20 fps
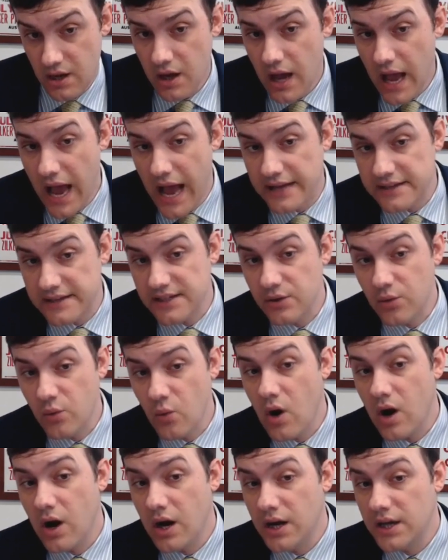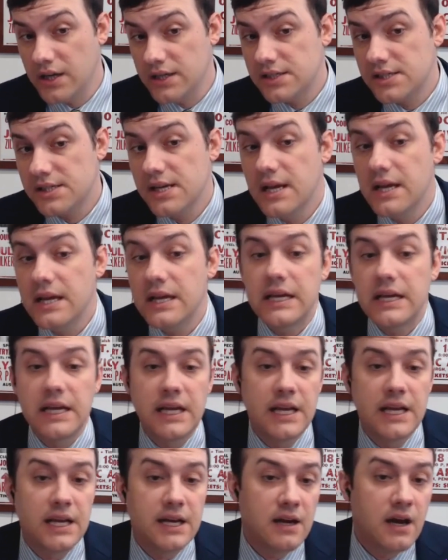as it was
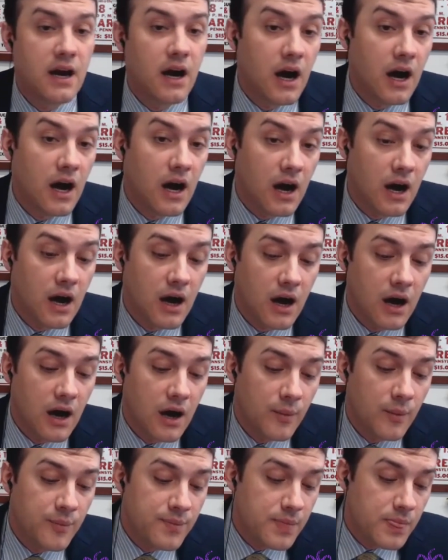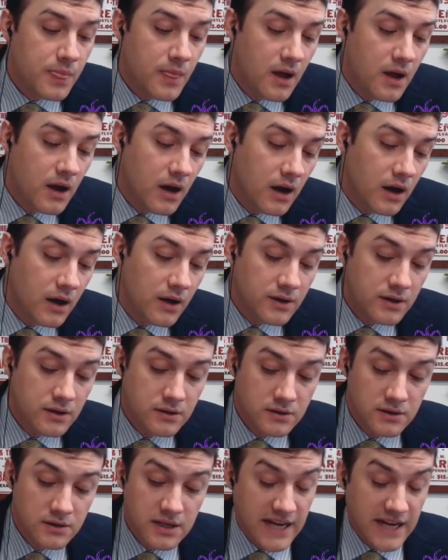in
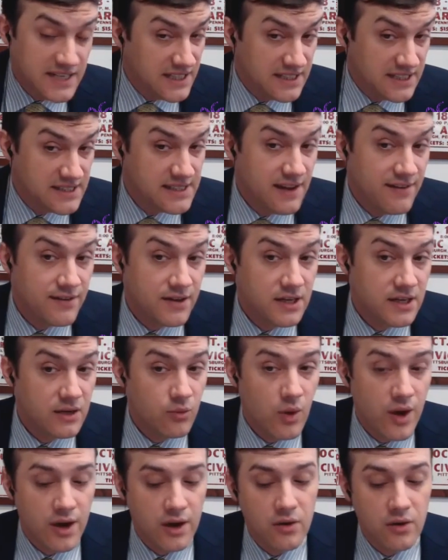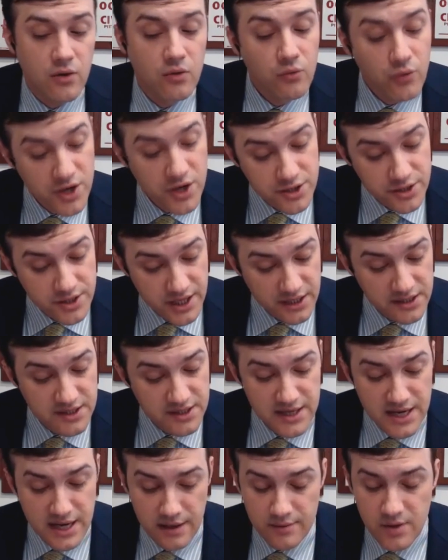1970 when Richard
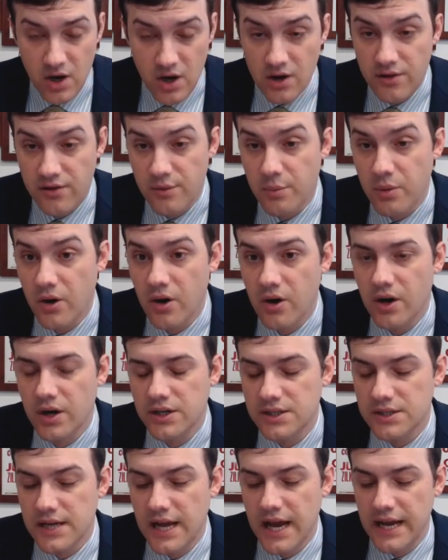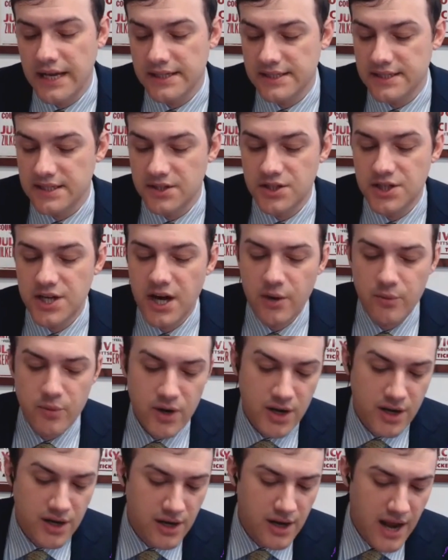Nixon named Arthur Burns as the
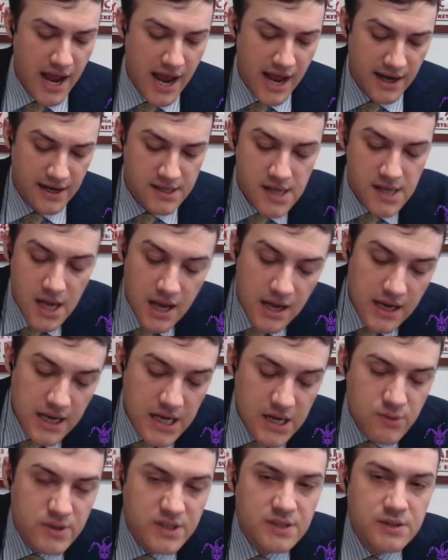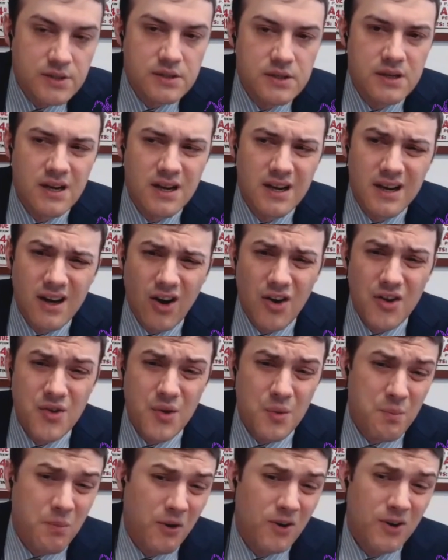chairman, and he was
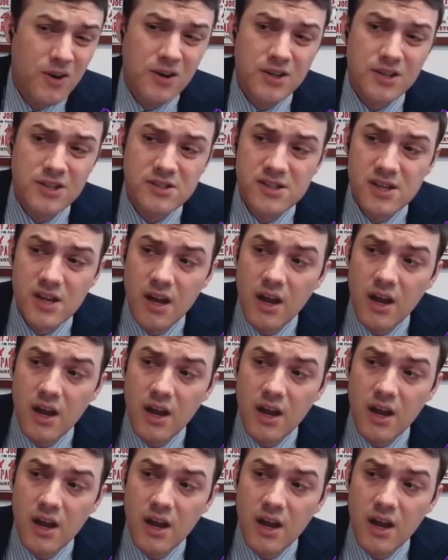Arthur Burns.